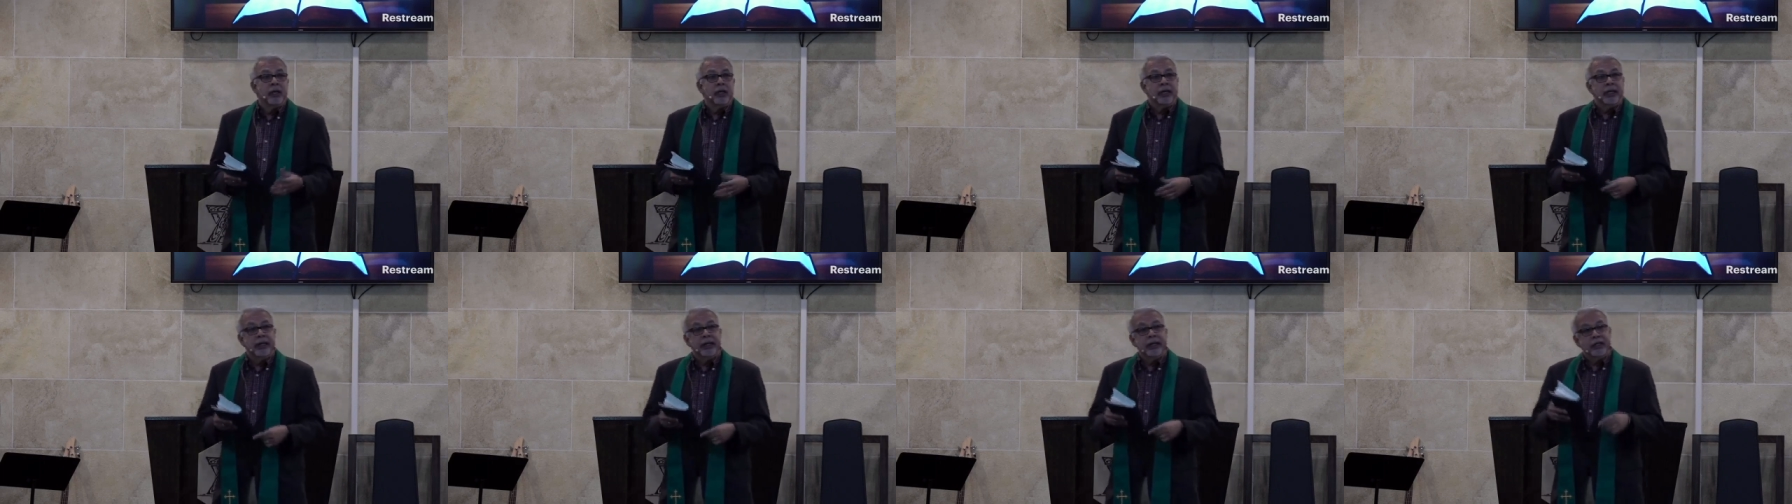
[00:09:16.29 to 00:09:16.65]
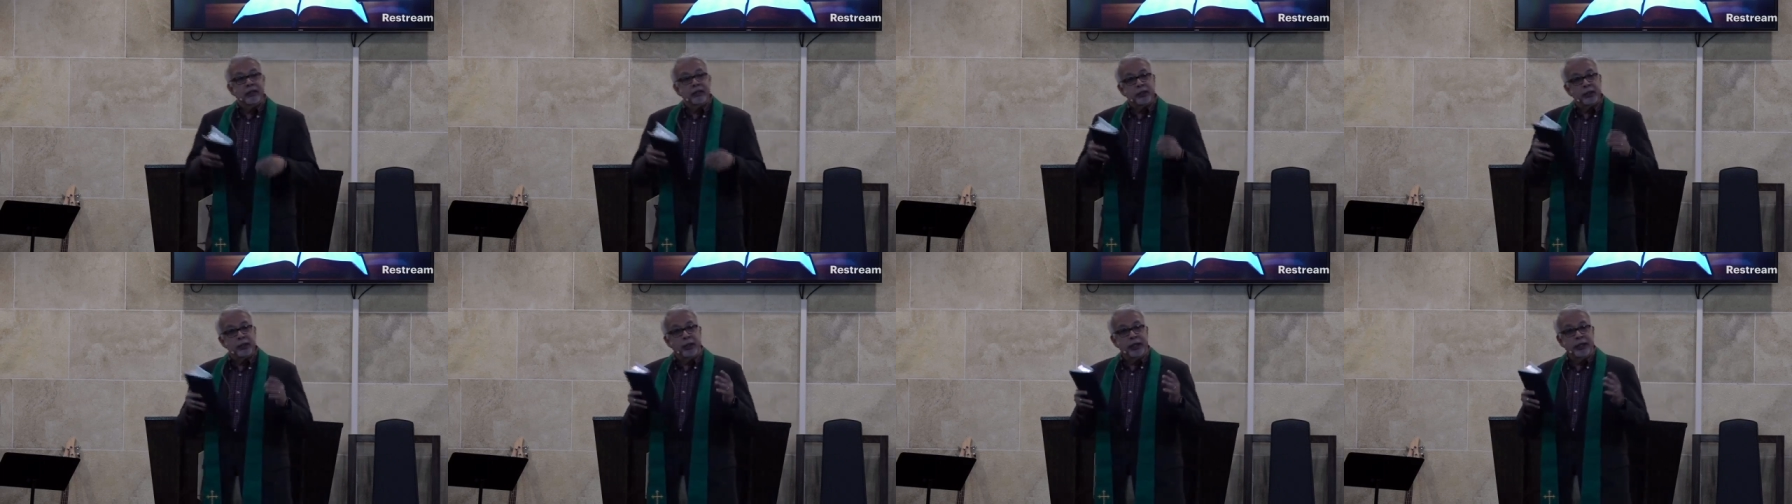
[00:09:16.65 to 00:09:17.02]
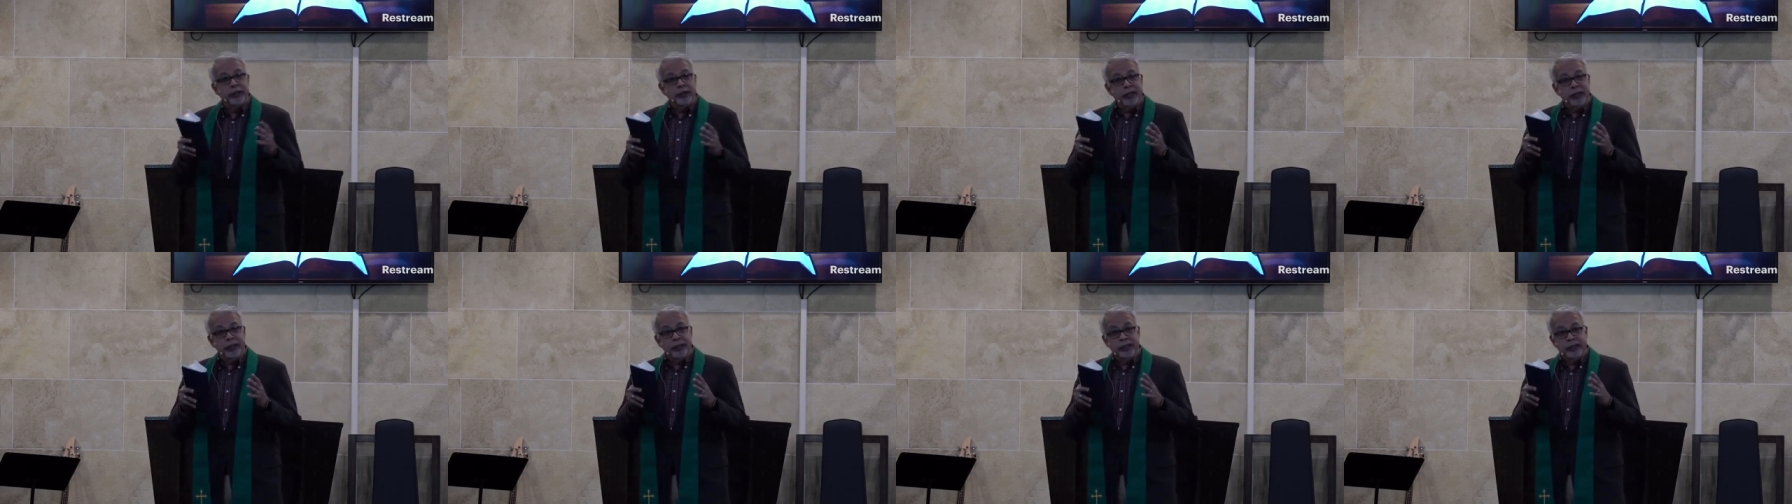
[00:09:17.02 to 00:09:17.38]
in this
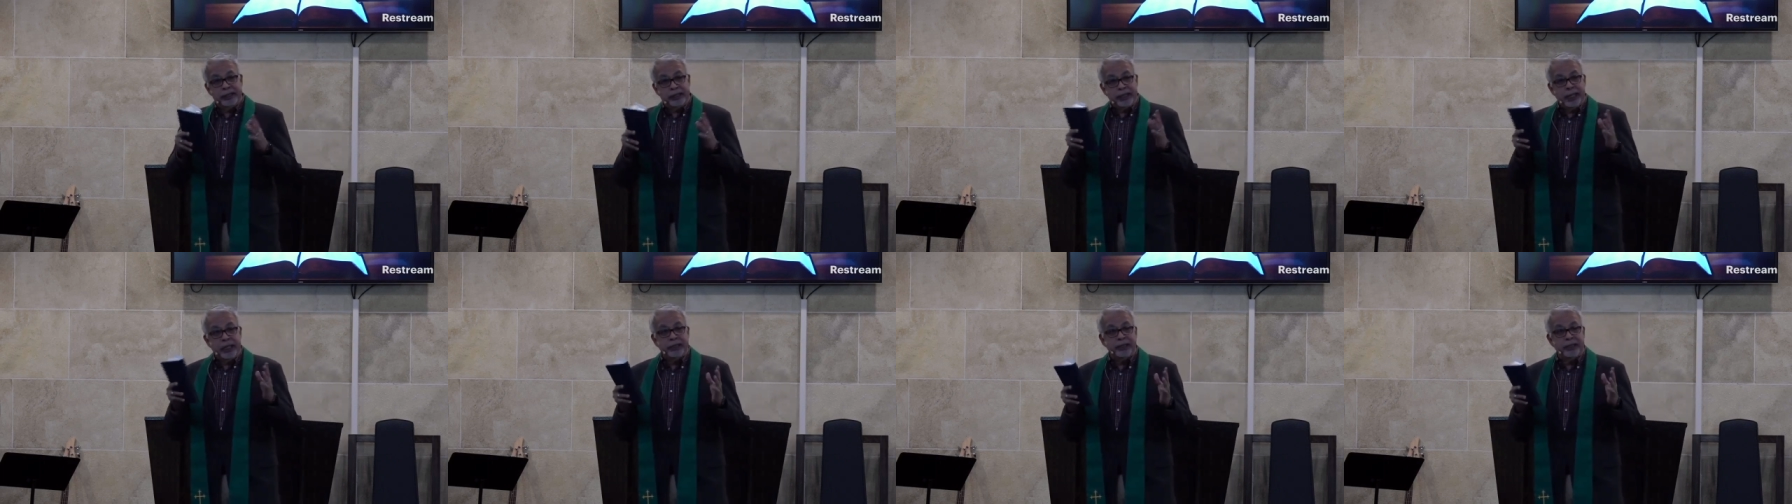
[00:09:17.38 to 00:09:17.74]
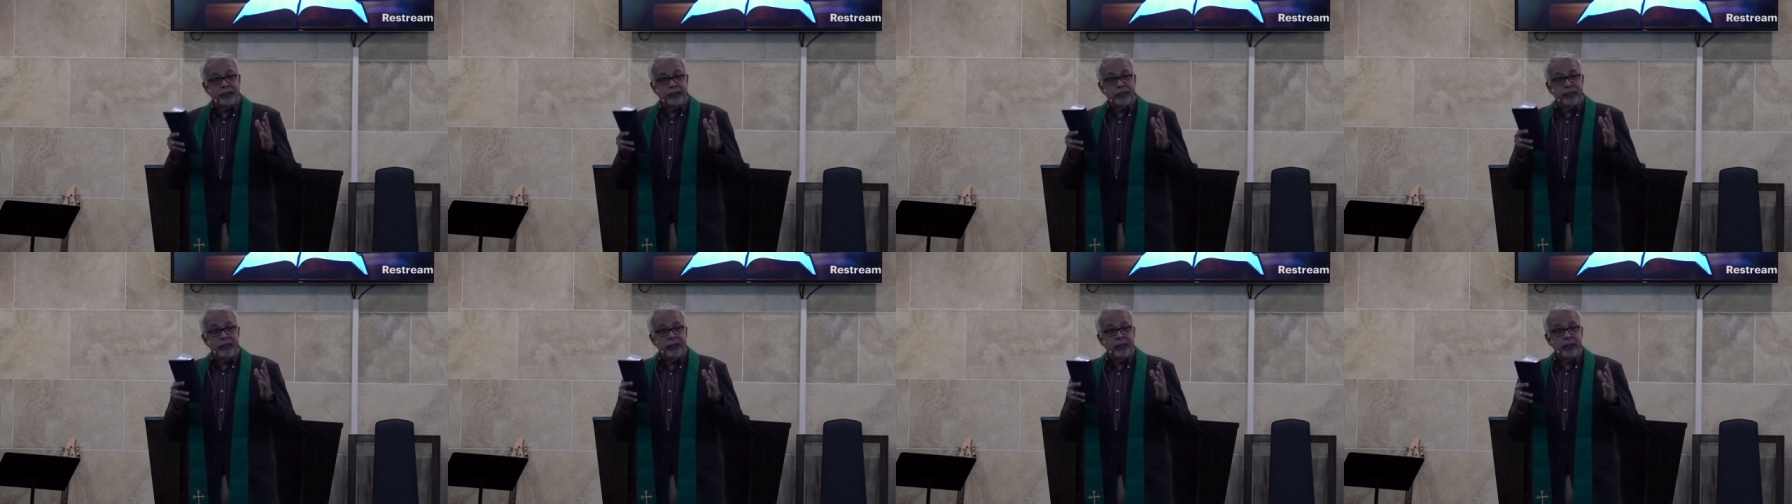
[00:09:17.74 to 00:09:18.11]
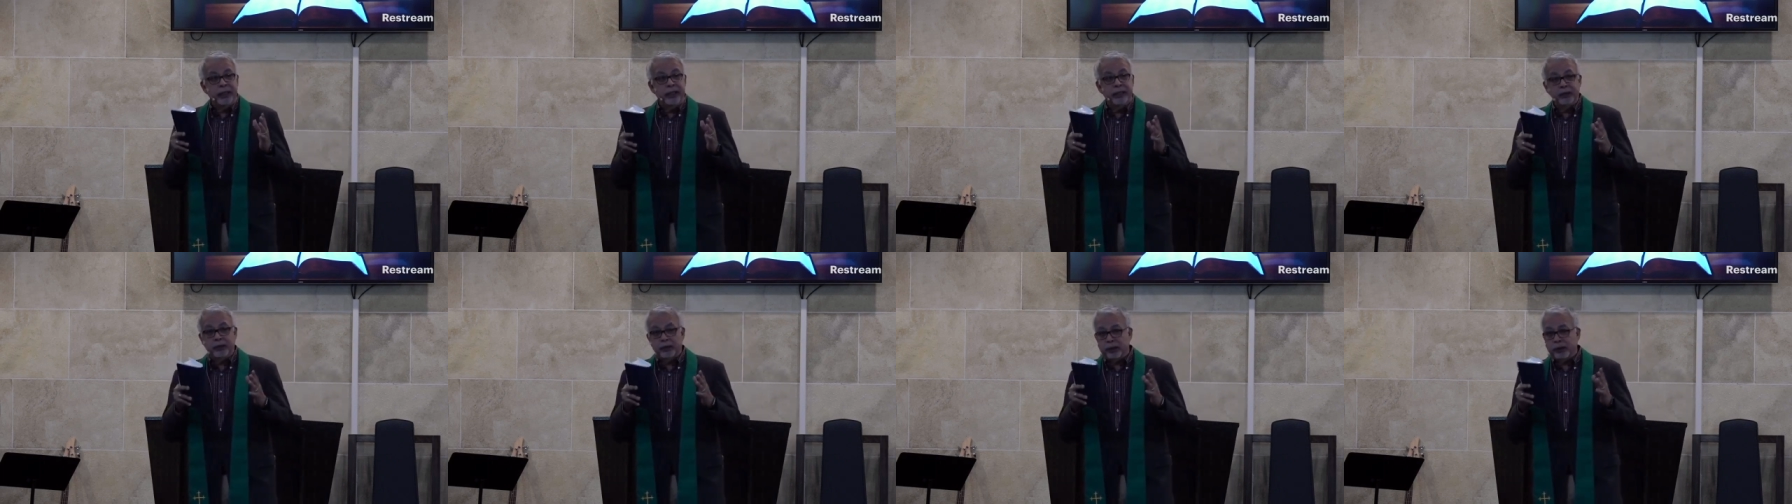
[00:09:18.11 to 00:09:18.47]

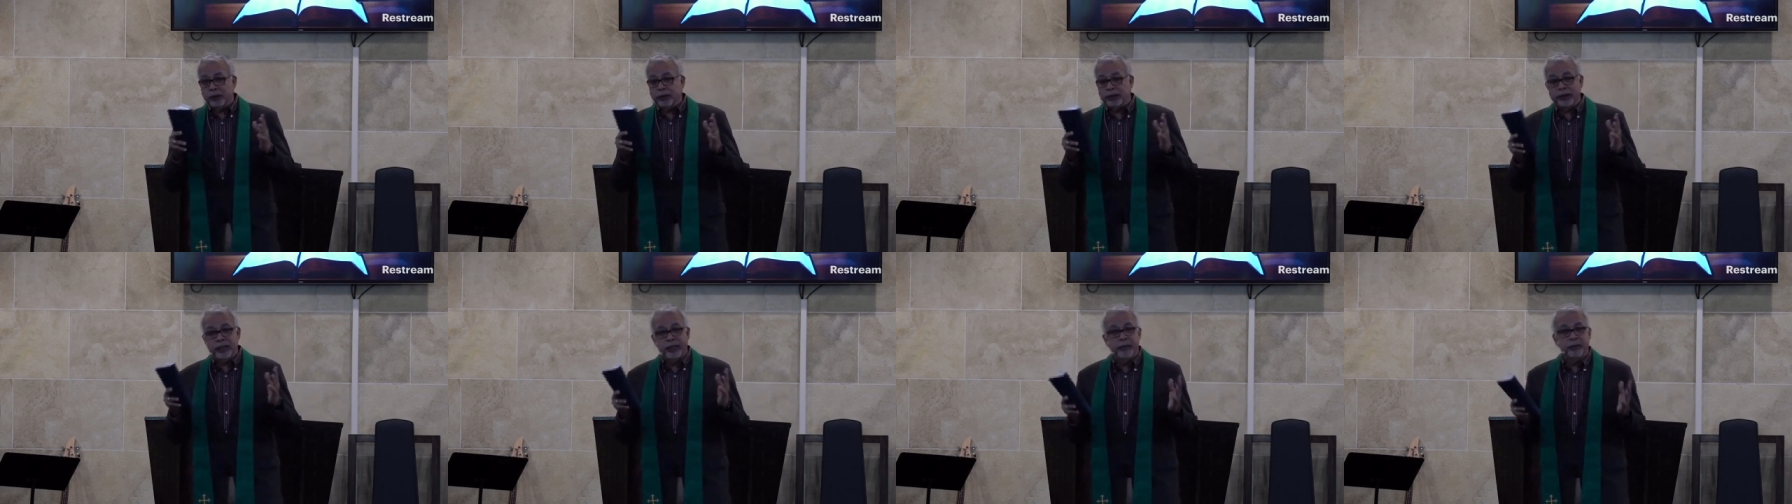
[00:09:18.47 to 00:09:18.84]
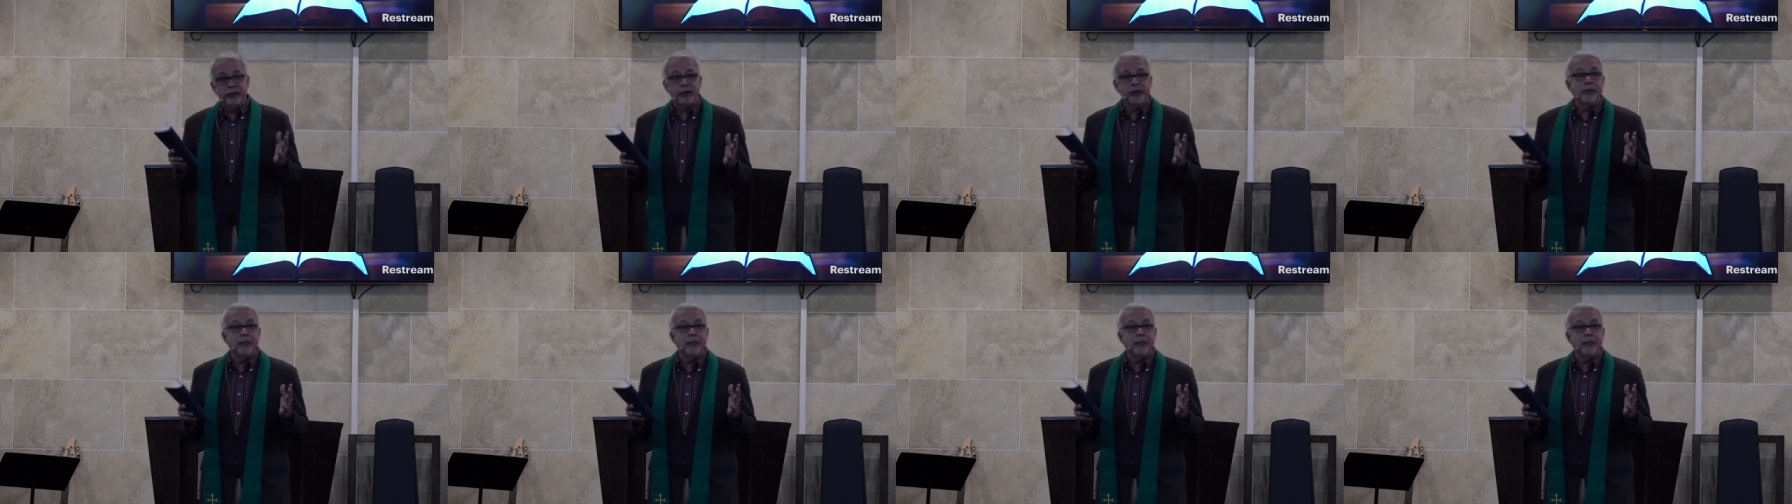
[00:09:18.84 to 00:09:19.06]
church leadership.